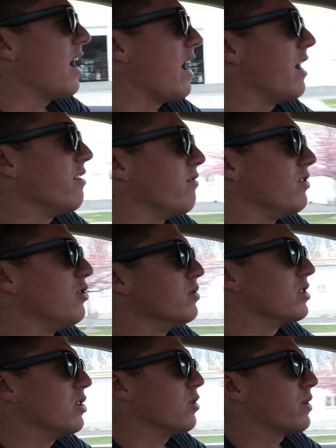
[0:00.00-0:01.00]
I've
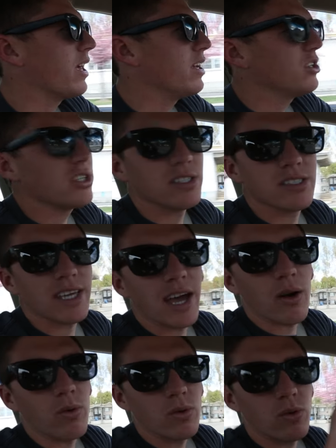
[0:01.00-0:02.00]
used a location
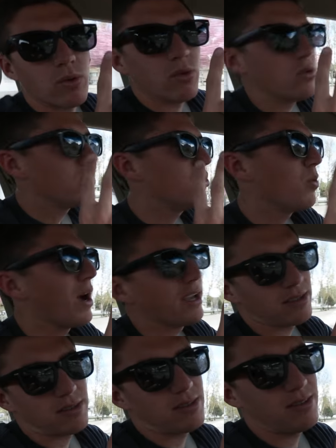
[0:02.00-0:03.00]
scout
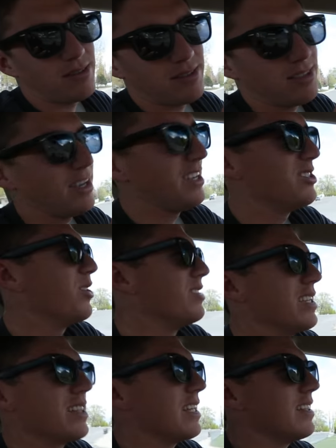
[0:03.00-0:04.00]
twice. And so I
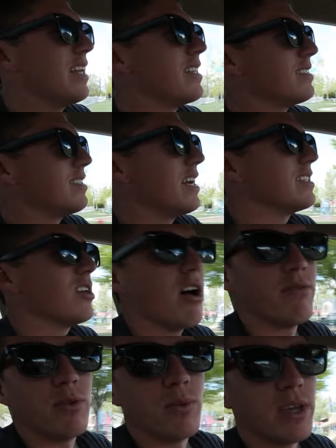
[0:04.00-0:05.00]
was like, that, that, that's
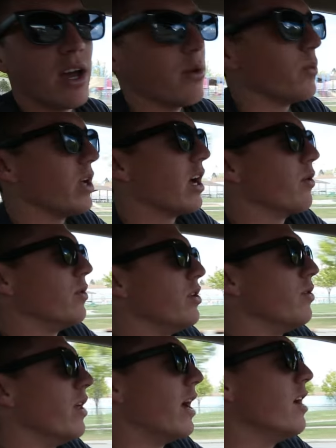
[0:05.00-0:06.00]
awful. We got we got to
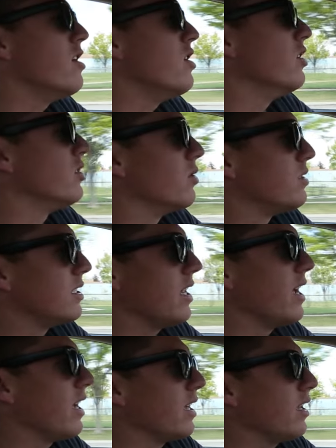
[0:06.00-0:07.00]
redo that. So
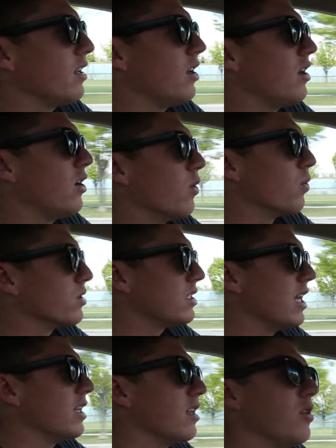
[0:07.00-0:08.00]
today, we're
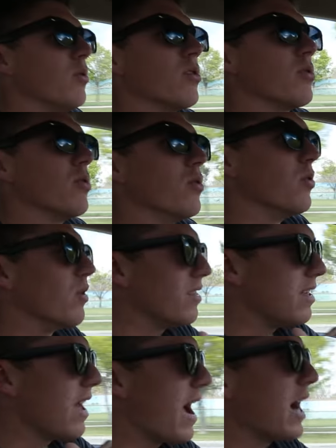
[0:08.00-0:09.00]
taking you through
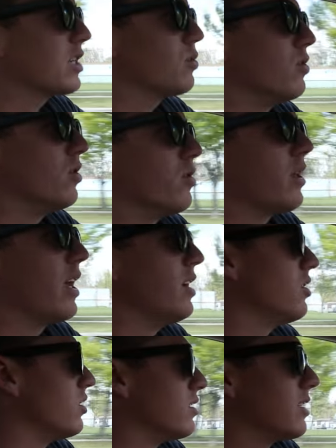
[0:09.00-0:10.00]
the actual
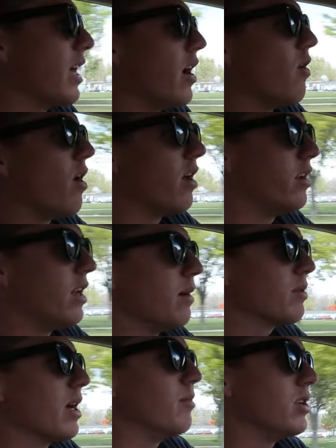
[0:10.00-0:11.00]
location scout on an
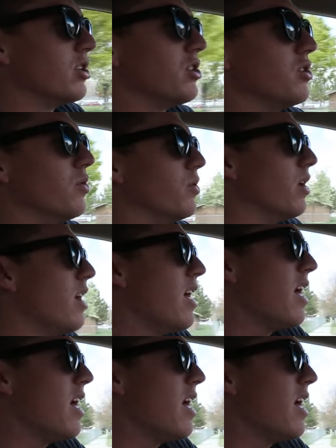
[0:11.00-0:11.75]
upcoming shoot.